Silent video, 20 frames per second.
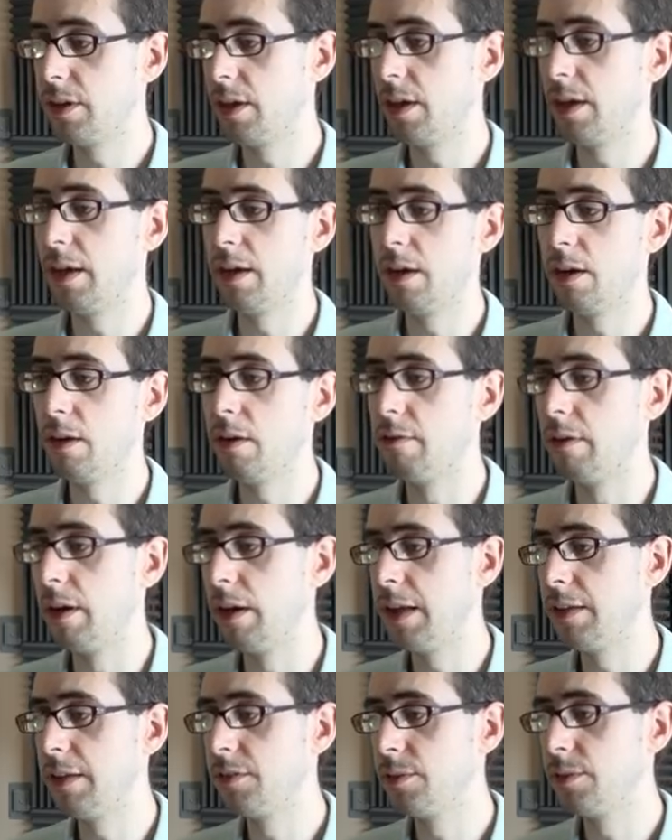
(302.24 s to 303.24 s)
uh, all
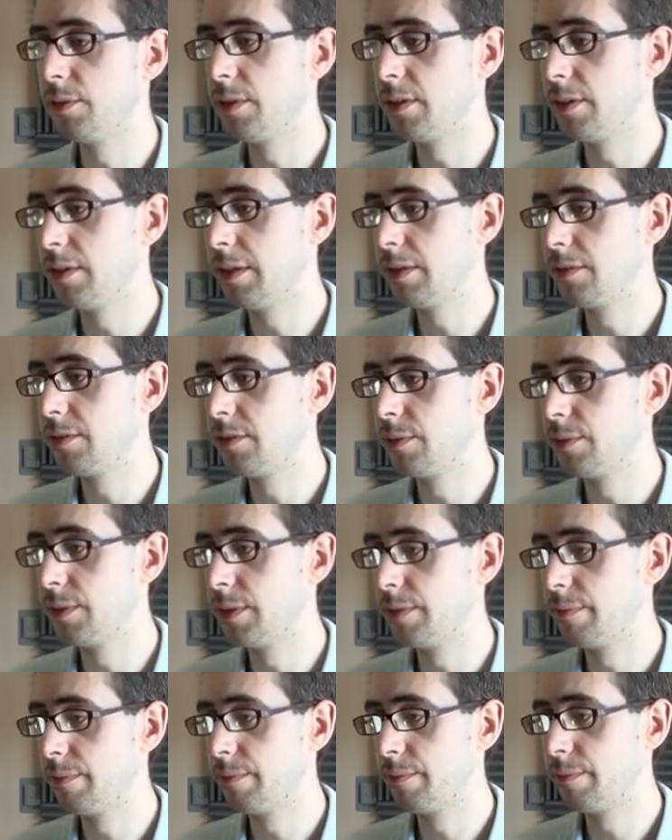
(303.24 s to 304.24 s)
right, let's do a let's do
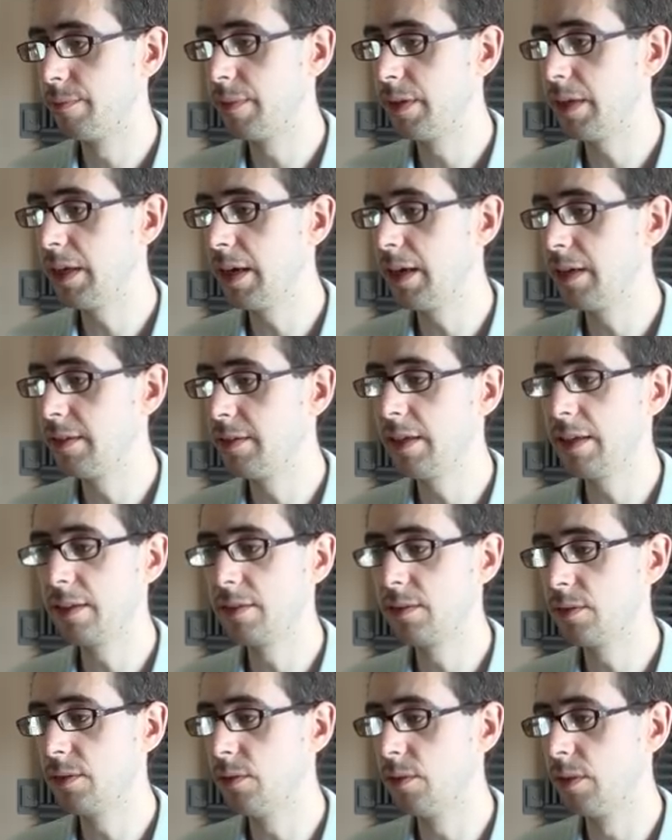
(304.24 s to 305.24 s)
a but yeah, it
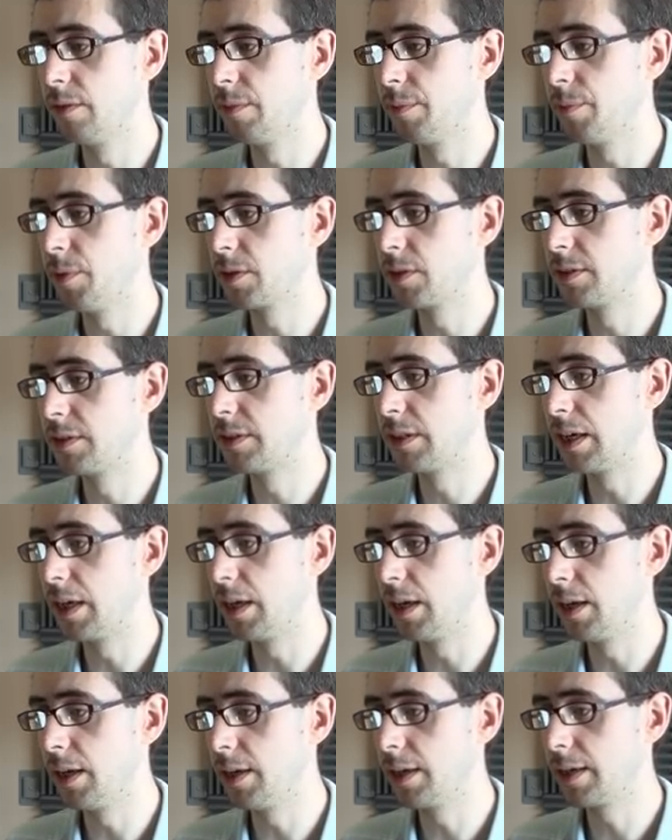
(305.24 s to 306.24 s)
ticks all of the boxes that
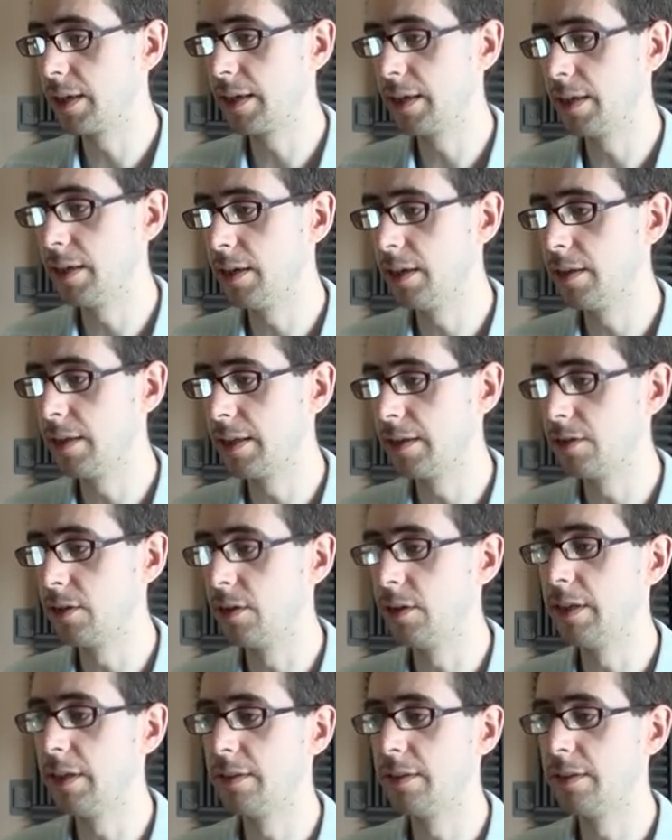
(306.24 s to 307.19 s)
I like, and I know that's not